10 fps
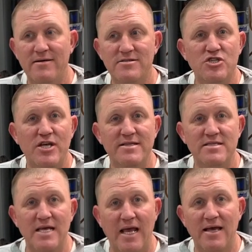
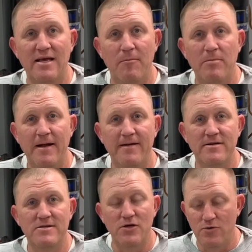chintzy
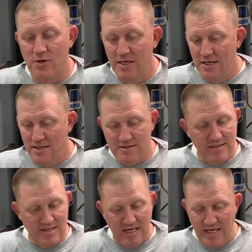compared to
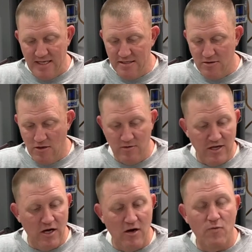today's or
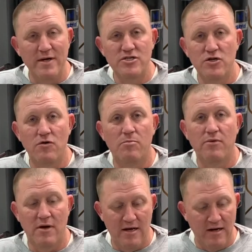the original
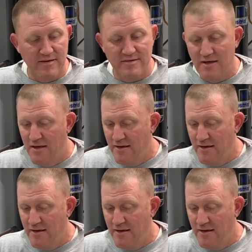product.